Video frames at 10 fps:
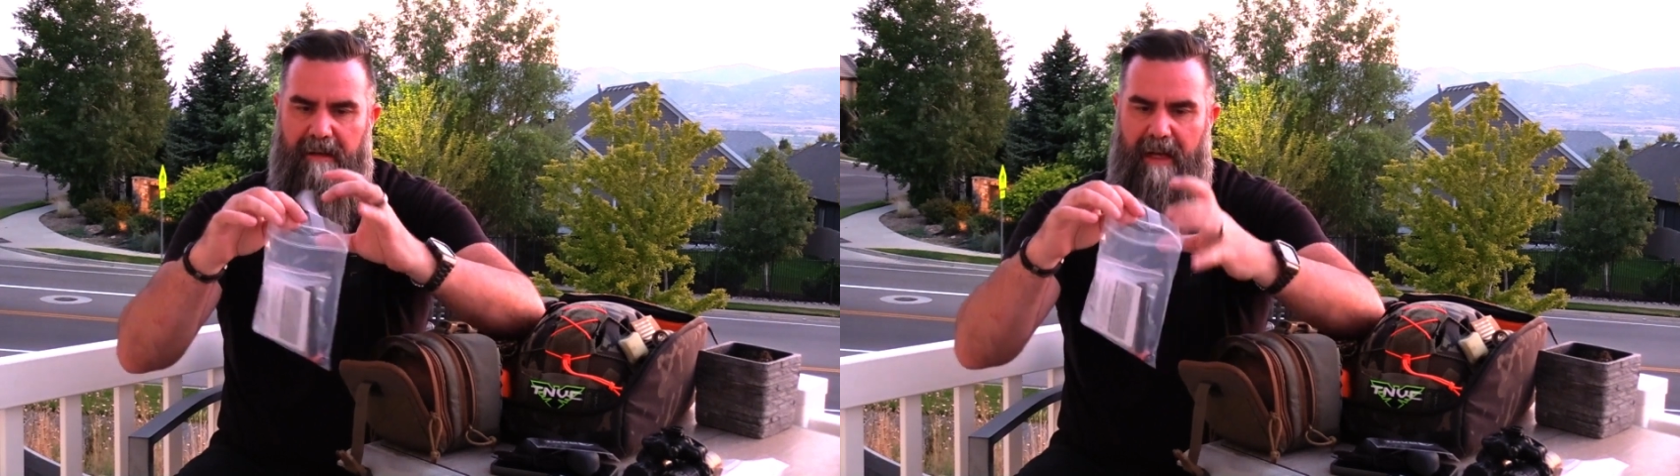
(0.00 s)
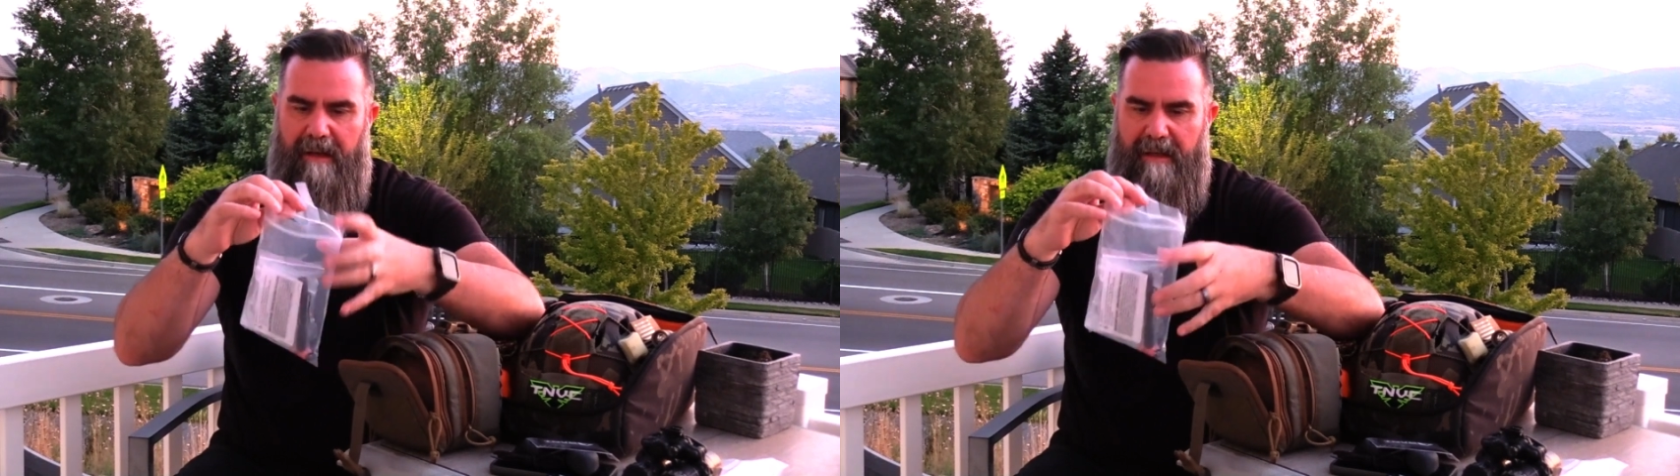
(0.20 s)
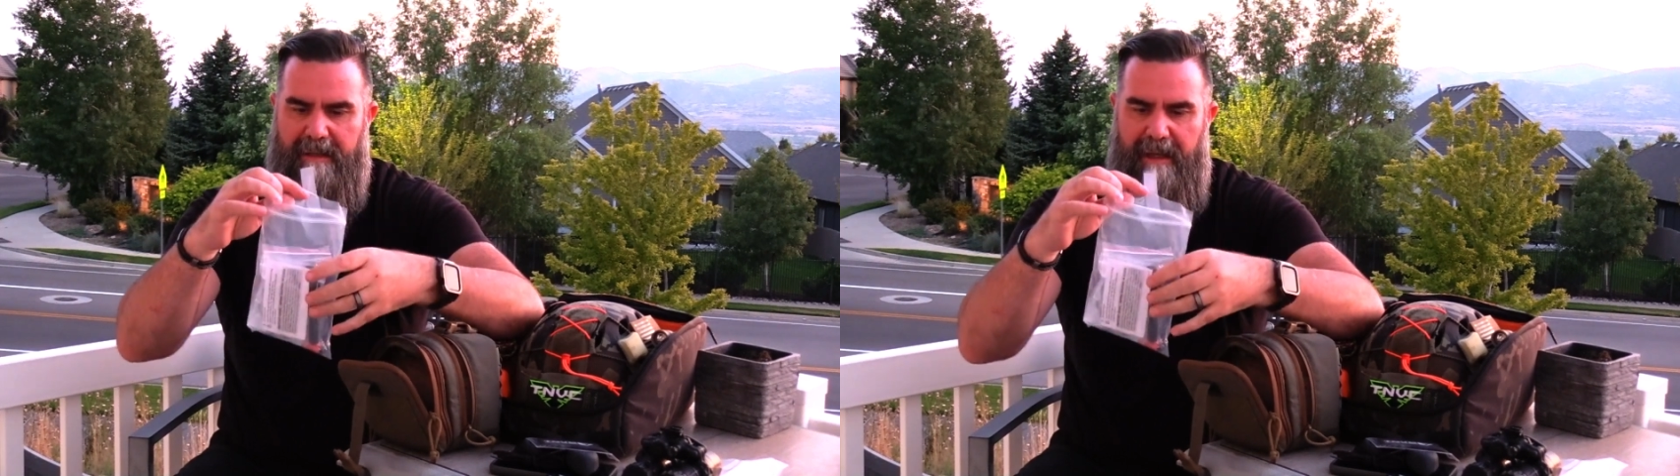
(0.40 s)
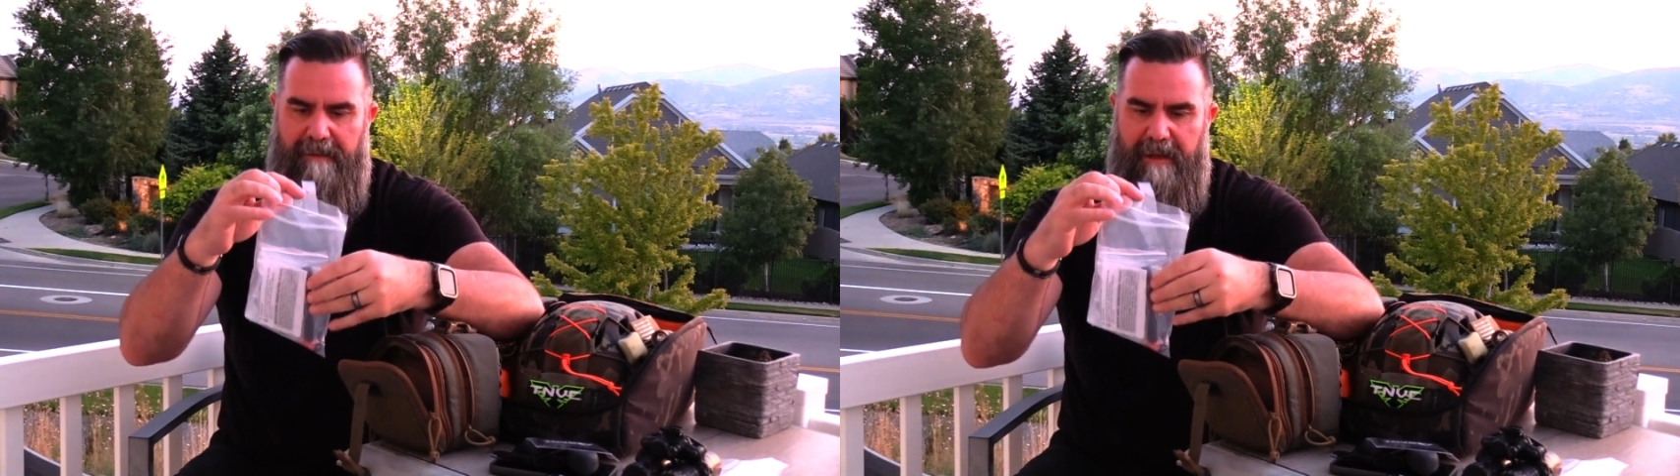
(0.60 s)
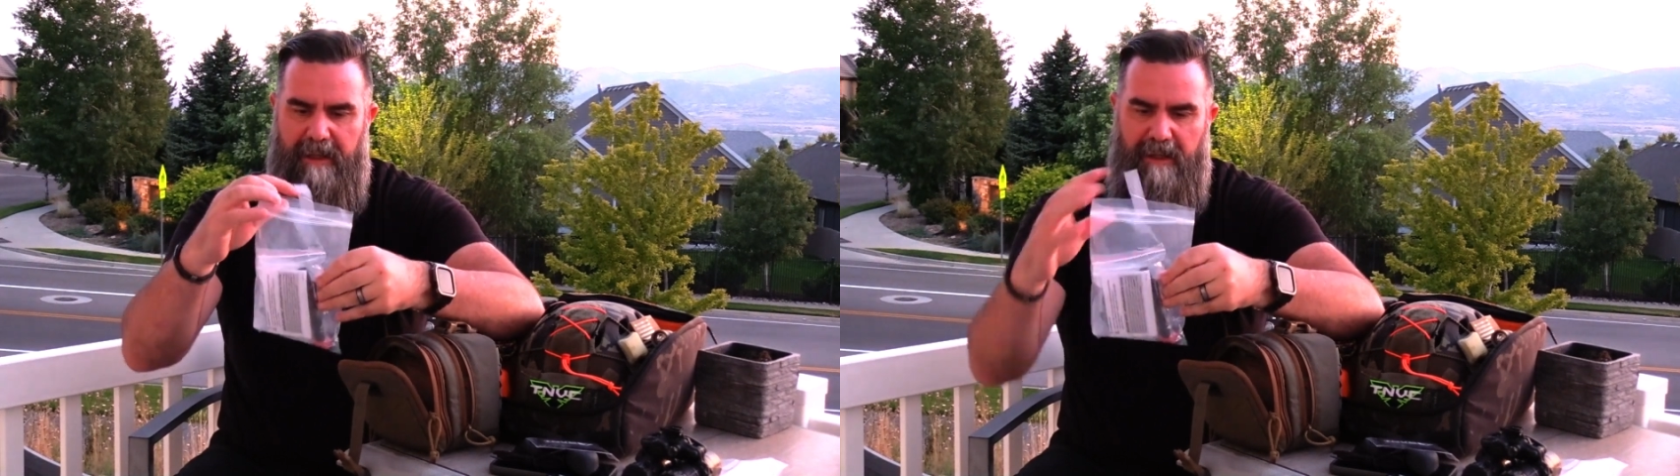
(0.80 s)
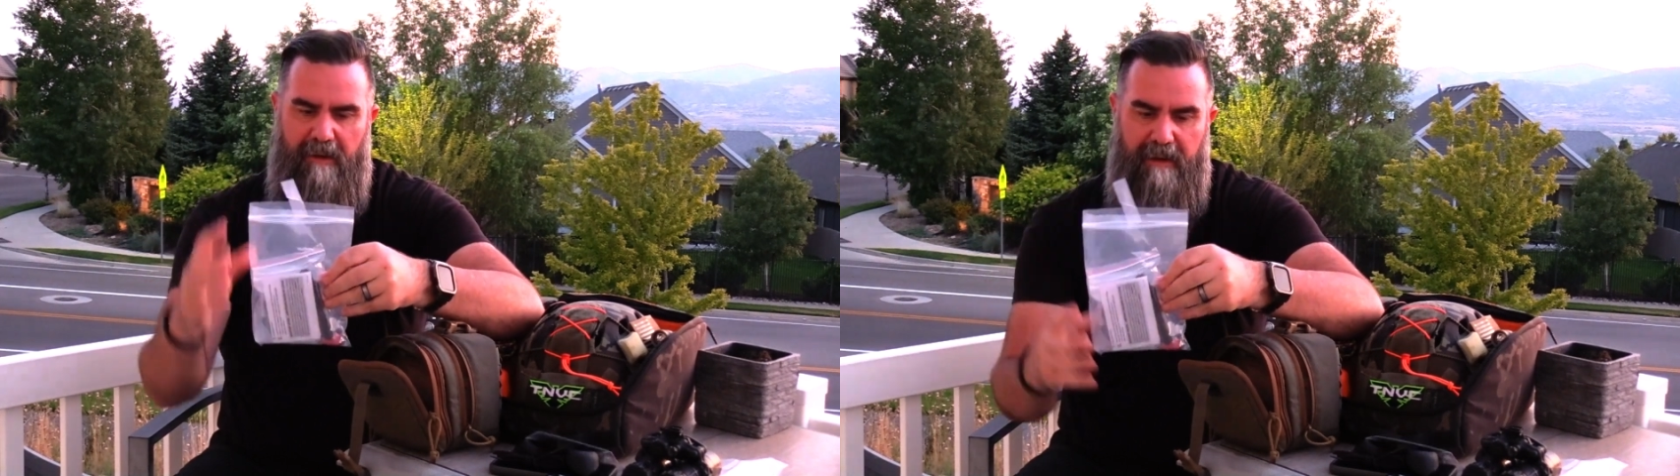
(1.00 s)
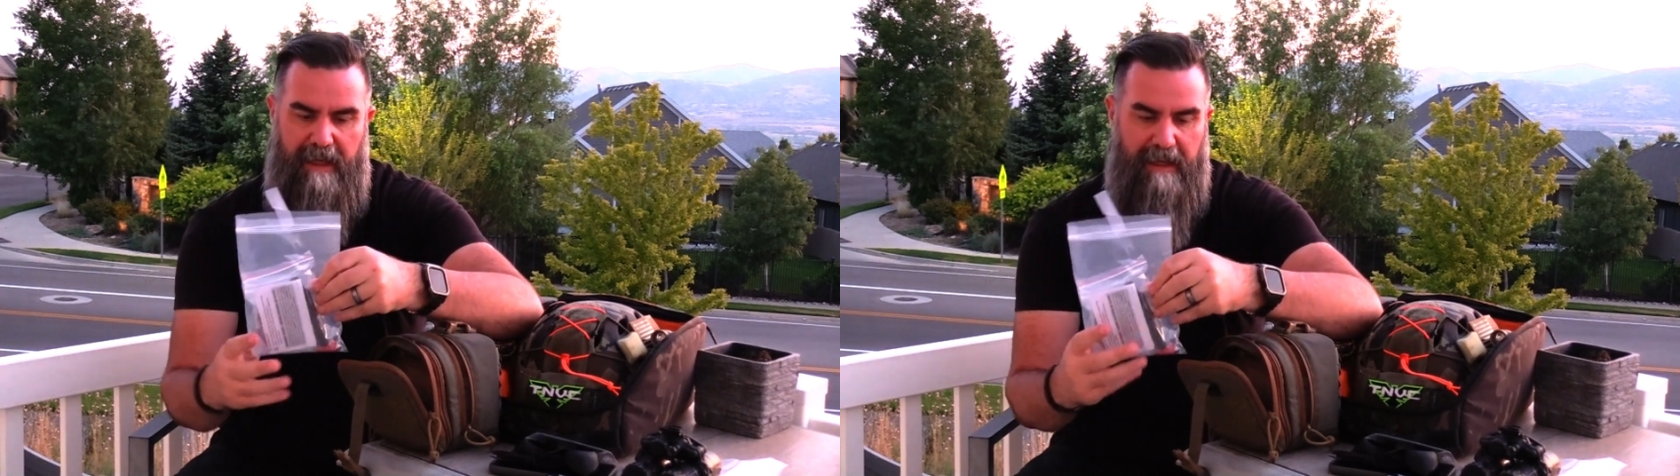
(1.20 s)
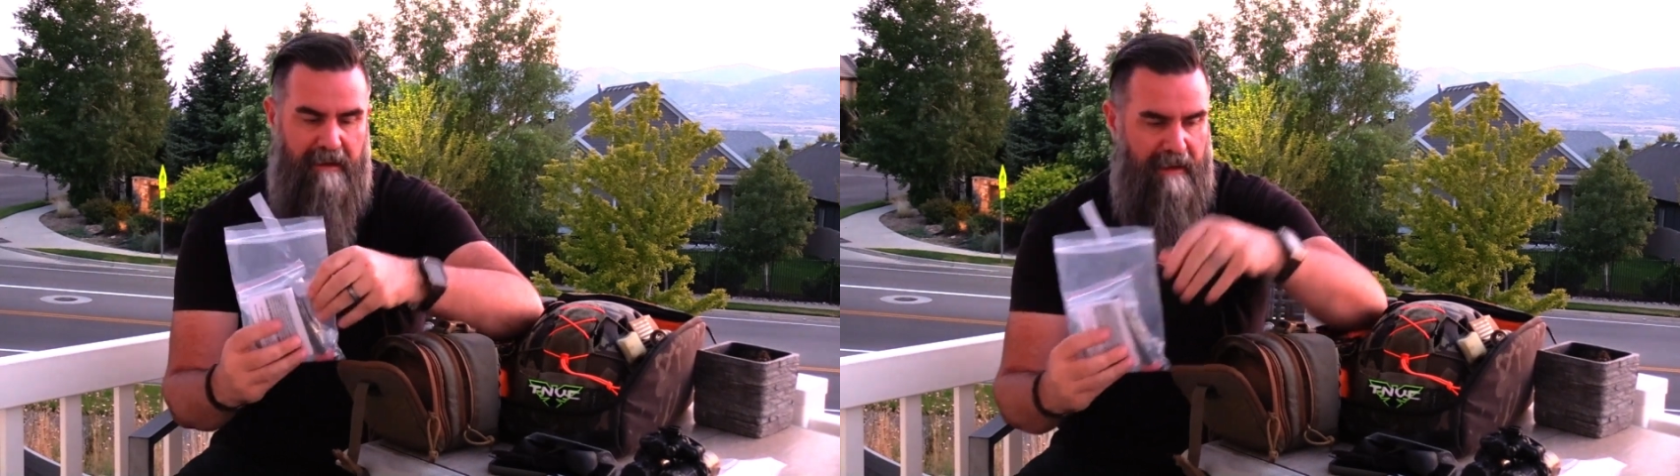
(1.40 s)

none of the stuff that you don't need.